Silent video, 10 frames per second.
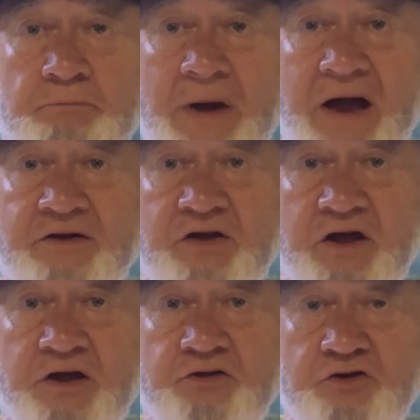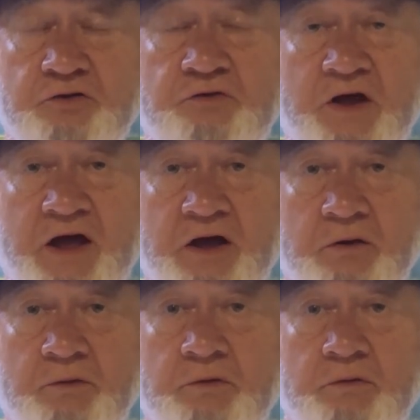Mactan,
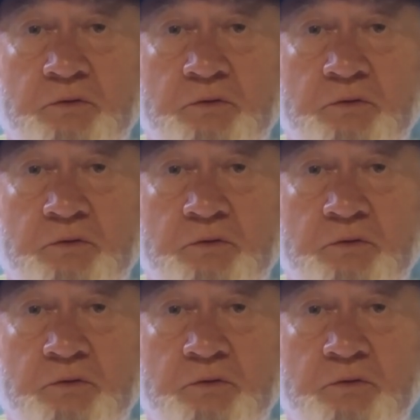Newtown,